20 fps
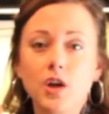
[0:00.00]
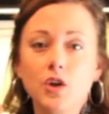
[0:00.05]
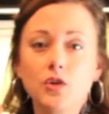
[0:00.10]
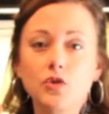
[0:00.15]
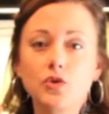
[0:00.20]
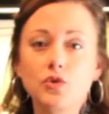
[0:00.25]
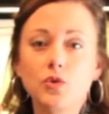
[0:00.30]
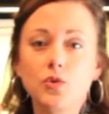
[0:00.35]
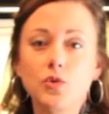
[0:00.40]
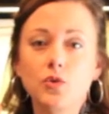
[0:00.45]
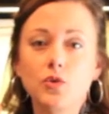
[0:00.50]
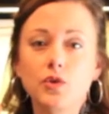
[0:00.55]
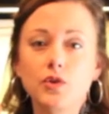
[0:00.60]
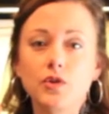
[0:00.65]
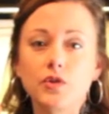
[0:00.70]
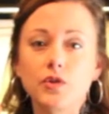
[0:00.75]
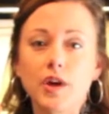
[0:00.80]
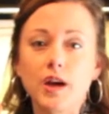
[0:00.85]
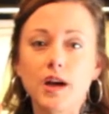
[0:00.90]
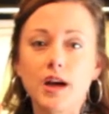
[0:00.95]

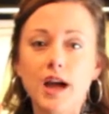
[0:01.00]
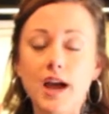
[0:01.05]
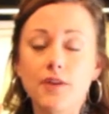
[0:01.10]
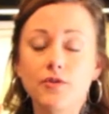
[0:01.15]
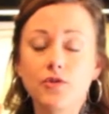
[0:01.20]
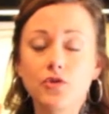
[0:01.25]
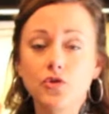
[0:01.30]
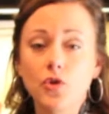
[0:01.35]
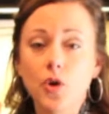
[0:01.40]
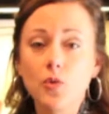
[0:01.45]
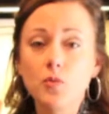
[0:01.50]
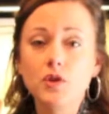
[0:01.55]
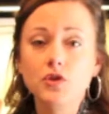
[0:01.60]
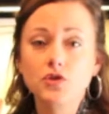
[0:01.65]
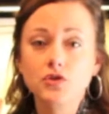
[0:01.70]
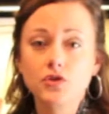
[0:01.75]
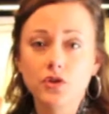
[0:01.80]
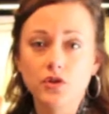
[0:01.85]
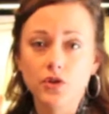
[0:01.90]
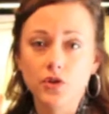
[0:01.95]
schools have so
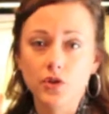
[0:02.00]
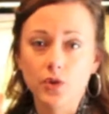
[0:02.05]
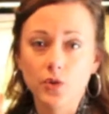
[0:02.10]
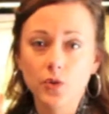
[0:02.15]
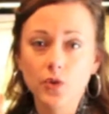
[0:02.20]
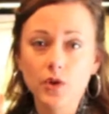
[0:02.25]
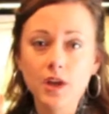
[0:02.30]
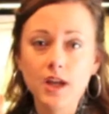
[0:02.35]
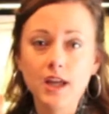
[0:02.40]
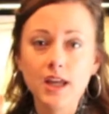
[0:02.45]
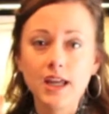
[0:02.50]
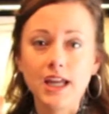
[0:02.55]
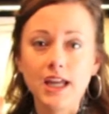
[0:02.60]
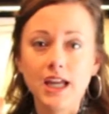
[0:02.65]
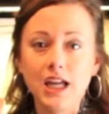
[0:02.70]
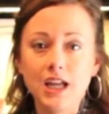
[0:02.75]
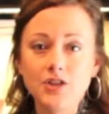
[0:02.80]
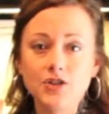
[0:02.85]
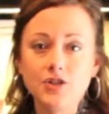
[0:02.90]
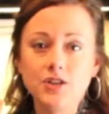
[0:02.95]
much to do
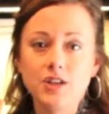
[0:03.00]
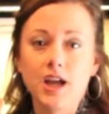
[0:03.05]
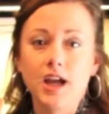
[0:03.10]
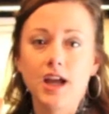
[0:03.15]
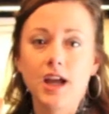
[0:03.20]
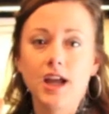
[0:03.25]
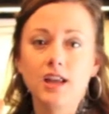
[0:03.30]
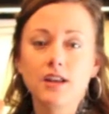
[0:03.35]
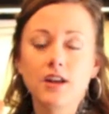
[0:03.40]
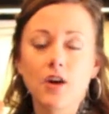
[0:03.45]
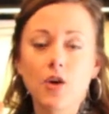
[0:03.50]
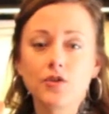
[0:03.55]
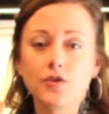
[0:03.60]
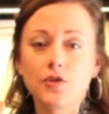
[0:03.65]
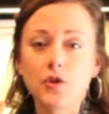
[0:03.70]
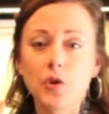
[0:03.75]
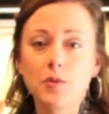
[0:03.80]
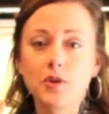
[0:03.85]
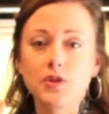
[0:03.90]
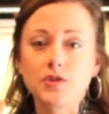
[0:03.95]
each day,
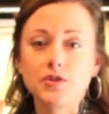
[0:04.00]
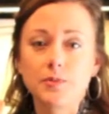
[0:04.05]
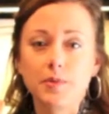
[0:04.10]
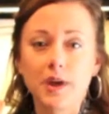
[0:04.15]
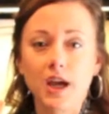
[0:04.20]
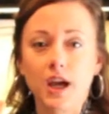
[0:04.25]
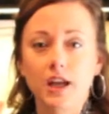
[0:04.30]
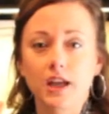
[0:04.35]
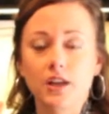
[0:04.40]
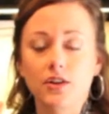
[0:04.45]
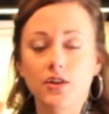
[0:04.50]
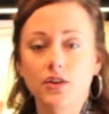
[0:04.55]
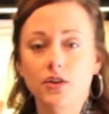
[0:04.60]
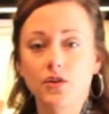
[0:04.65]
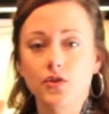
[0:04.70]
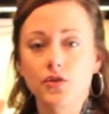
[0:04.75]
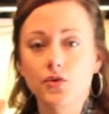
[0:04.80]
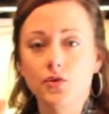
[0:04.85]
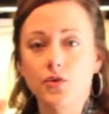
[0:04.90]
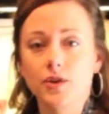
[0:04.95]
so much to pack into their
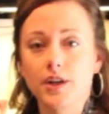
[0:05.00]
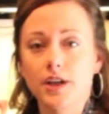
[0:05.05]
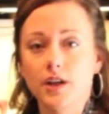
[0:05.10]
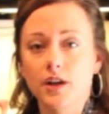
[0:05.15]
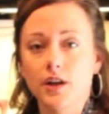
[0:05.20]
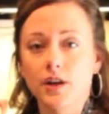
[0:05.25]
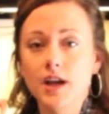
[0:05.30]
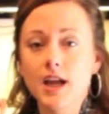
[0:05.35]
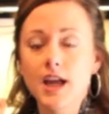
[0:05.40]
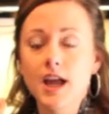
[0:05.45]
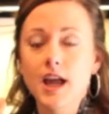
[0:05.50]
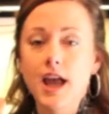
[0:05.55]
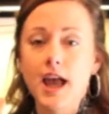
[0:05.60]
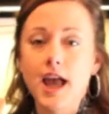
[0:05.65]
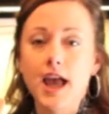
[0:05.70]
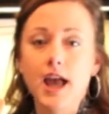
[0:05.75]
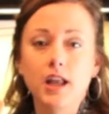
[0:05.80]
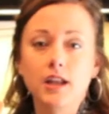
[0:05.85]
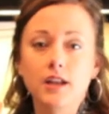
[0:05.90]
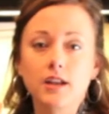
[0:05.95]
school year,
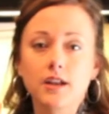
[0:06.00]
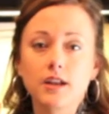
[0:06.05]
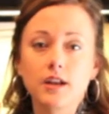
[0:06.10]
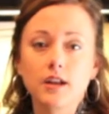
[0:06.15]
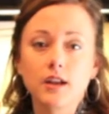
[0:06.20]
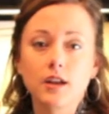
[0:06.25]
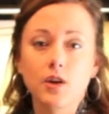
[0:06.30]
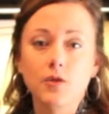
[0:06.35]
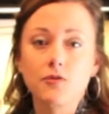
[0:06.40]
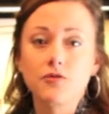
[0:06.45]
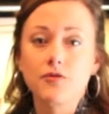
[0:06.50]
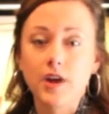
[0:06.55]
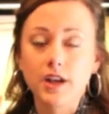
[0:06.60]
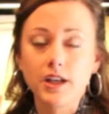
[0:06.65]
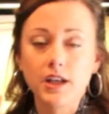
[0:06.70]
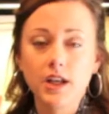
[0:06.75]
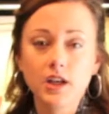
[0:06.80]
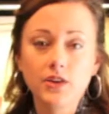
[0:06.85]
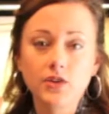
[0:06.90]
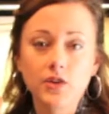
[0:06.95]
and, you know,
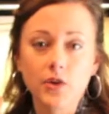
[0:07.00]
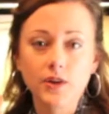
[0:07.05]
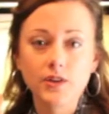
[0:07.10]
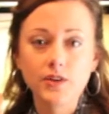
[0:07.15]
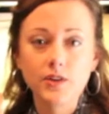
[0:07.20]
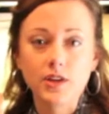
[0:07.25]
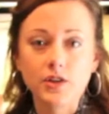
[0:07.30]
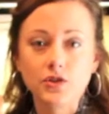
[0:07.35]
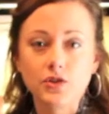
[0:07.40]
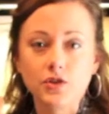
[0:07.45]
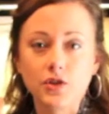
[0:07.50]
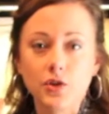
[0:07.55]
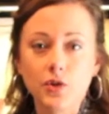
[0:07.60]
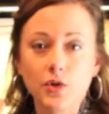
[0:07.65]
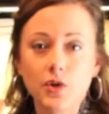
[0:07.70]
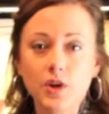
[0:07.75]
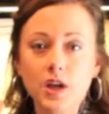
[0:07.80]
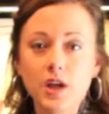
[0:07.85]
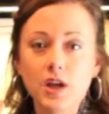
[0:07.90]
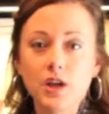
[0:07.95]
funding is always an issue.
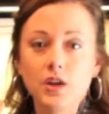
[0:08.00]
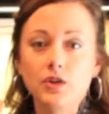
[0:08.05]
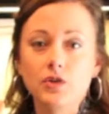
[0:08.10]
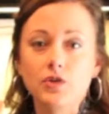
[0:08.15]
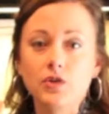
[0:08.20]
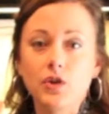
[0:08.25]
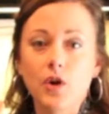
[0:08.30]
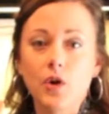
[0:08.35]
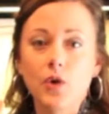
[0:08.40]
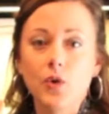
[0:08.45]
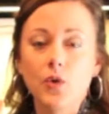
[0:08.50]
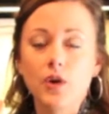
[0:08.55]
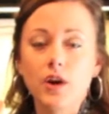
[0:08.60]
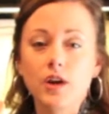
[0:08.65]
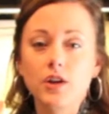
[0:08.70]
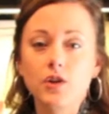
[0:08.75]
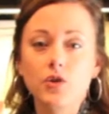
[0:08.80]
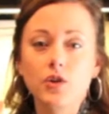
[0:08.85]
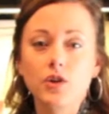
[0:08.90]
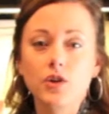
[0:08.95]
So
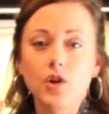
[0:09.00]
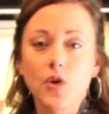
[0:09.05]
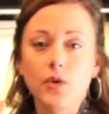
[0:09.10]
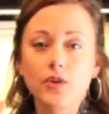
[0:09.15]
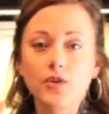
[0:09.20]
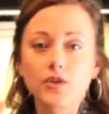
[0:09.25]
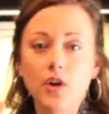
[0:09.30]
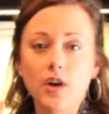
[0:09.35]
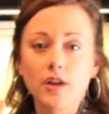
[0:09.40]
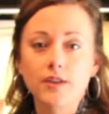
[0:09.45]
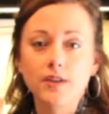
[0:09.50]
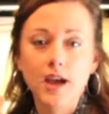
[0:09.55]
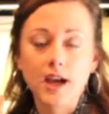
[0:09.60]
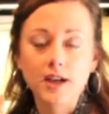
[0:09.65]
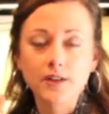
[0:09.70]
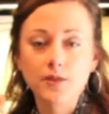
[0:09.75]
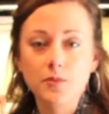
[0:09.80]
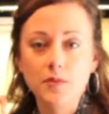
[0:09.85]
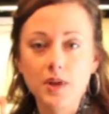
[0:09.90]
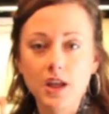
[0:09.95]
you can always
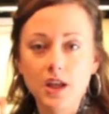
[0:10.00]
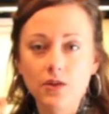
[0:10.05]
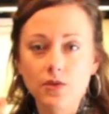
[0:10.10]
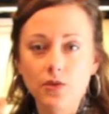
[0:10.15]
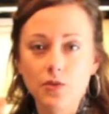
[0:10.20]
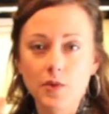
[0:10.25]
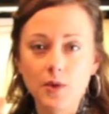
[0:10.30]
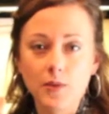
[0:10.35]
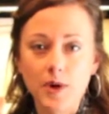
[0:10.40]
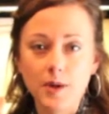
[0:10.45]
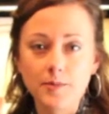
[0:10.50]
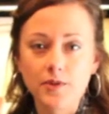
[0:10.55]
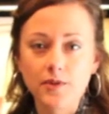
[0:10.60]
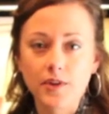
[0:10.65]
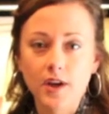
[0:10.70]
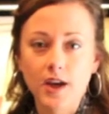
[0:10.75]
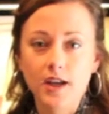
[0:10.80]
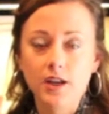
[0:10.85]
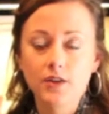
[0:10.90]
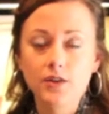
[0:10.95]
contact me through my
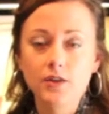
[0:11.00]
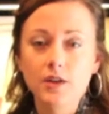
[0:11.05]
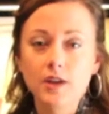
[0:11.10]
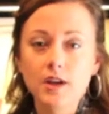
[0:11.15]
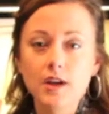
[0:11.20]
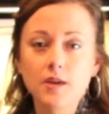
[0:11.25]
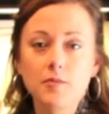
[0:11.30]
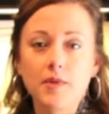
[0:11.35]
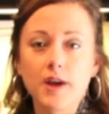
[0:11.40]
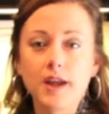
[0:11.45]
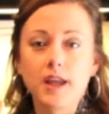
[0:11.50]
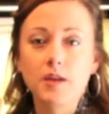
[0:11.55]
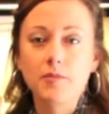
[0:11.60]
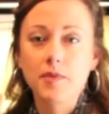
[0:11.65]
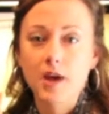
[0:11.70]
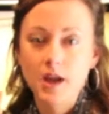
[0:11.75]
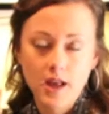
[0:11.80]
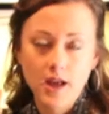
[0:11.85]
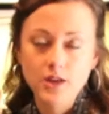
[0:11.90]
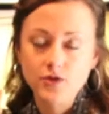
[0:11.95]
website. My
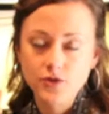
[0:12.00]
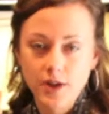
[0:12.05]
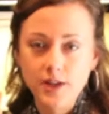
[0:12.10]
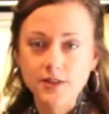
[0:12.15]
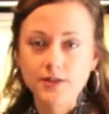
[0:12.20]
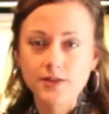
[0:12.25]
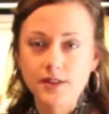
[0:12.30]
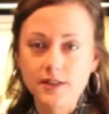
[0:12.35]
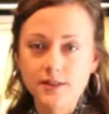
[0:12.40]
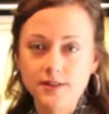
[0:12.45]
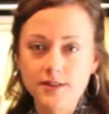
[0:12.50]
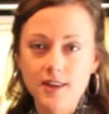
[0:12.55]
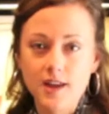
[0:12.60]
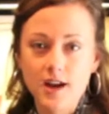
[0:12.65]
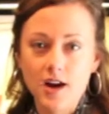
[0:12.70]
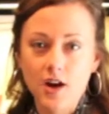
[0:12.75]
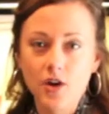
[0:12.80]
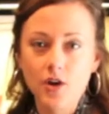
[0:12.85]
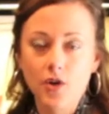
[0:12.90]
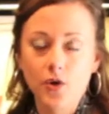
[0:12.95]
email address is
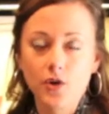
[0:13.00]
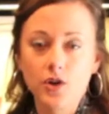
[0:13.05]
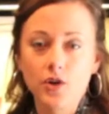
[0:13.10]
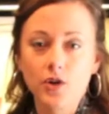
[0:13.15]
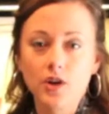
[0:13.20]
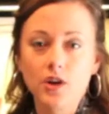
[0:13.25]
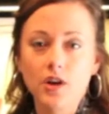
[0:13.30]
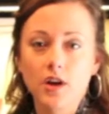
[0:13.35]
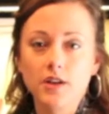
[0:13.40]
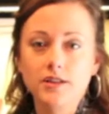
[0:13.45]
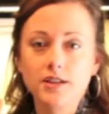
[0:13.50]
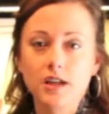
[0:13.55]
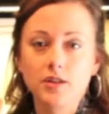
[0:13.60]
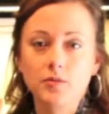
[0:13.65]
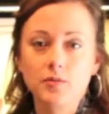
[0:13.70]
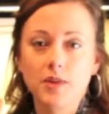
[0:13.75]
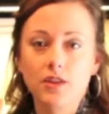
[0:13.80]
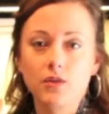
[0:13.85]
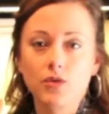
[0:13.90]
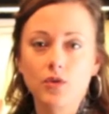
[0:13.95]
there, or you can contact
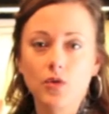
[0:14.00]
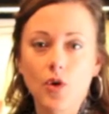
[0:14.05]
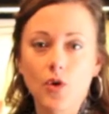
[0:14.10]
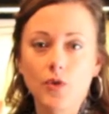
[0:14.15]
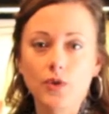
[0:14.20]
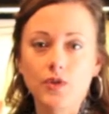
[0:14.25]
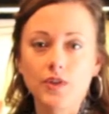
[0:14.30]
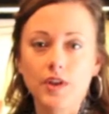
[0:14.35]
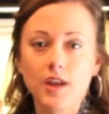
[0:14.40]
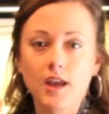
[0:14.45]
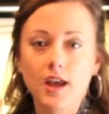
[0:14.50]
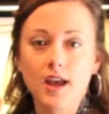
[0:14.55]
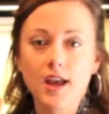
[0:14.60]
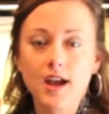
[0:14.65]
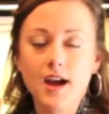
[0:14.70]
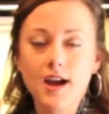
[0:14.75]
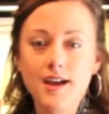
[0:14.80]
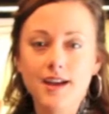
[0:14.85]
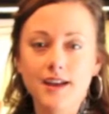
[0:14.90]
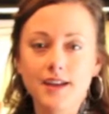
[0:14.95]
me through
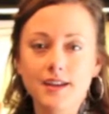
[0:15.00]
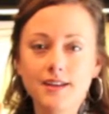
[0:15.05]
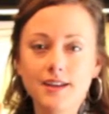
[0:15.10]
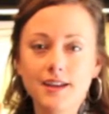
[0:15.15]
OCAI.